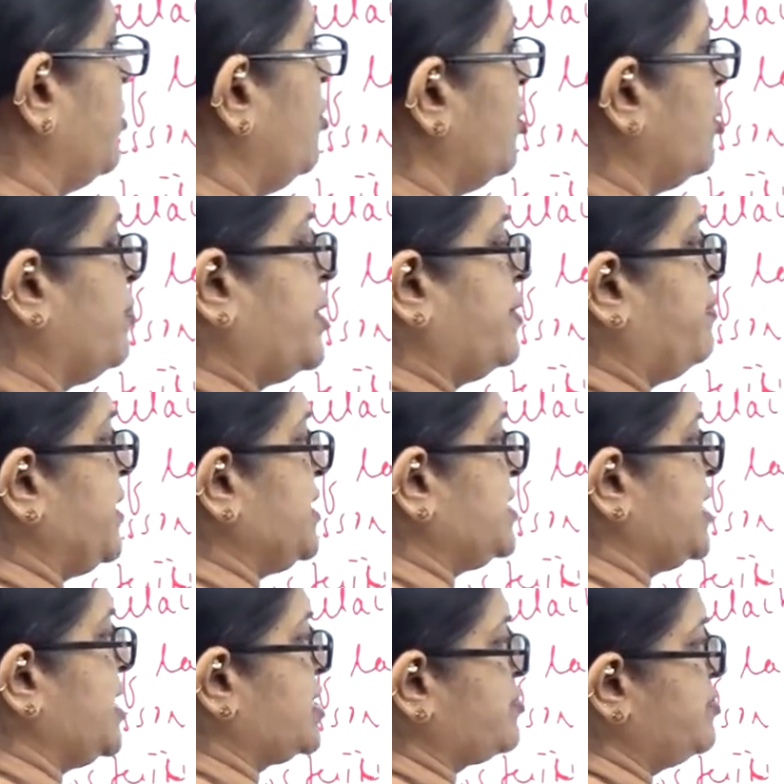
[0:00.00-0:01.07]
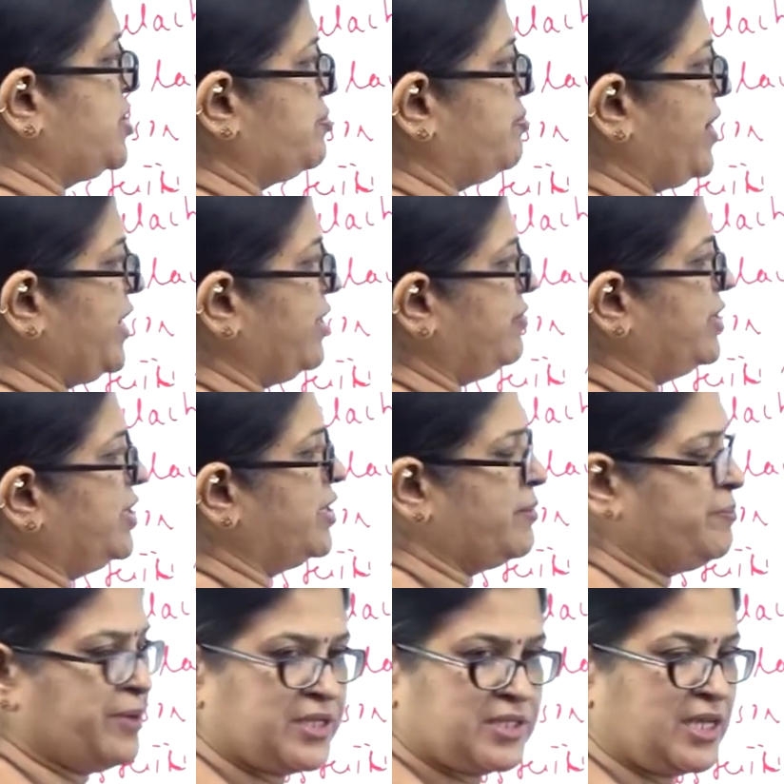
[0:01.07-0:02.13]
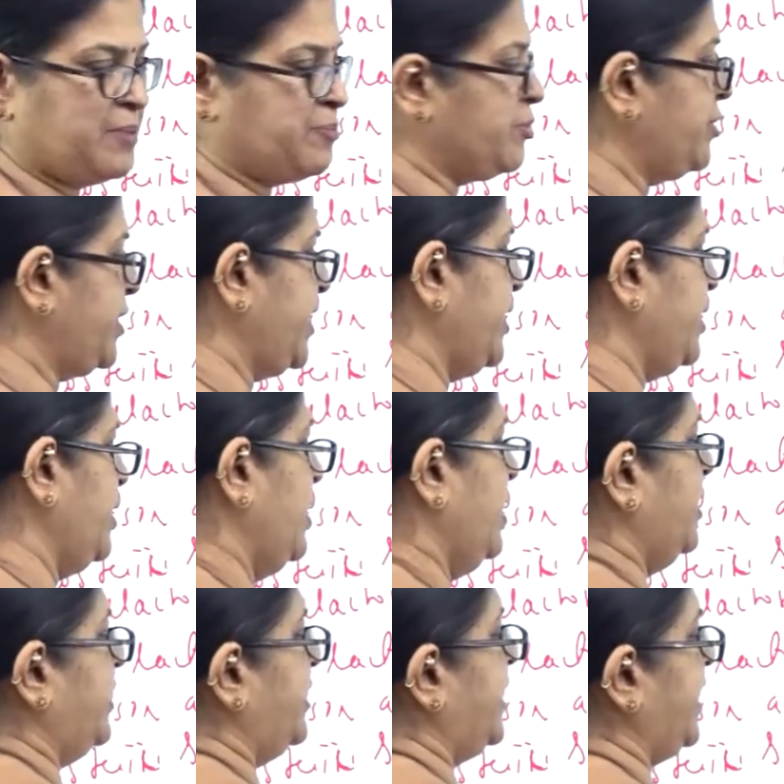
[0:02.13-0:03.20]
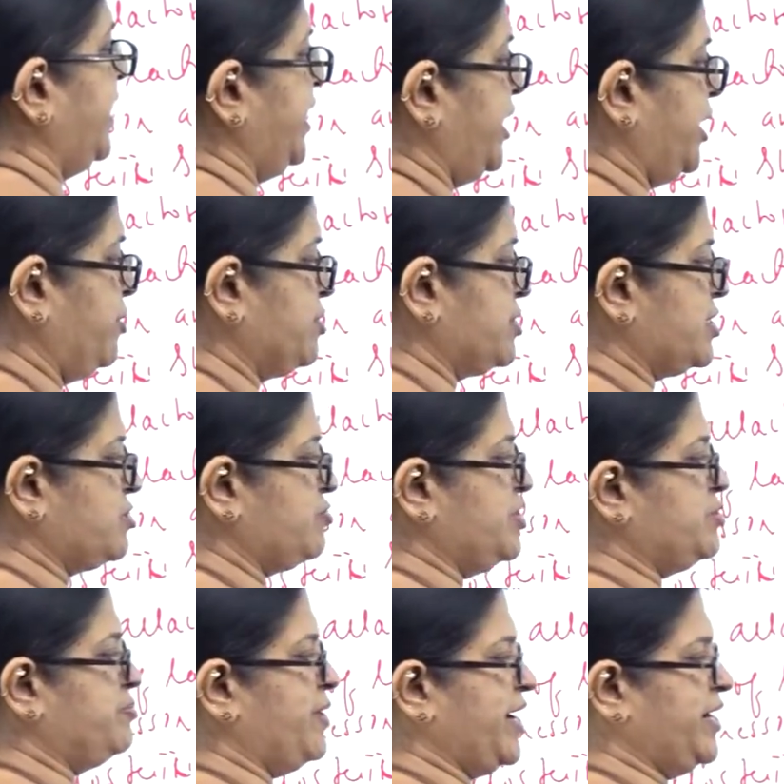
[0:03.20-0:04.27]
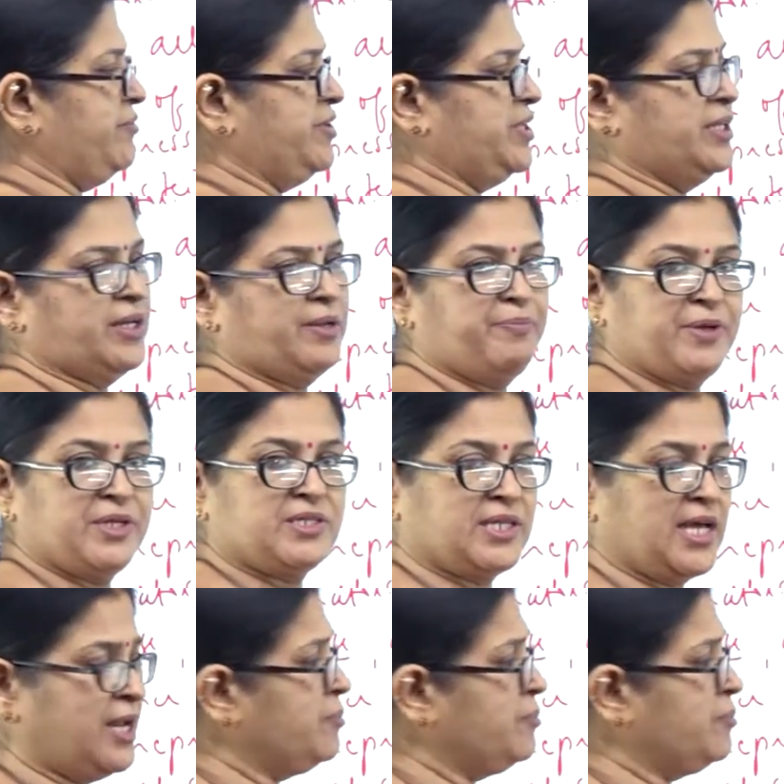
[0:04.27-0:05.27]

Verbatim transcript: core pressors which bind with the repressor protein. D, inducers which bind with the repressor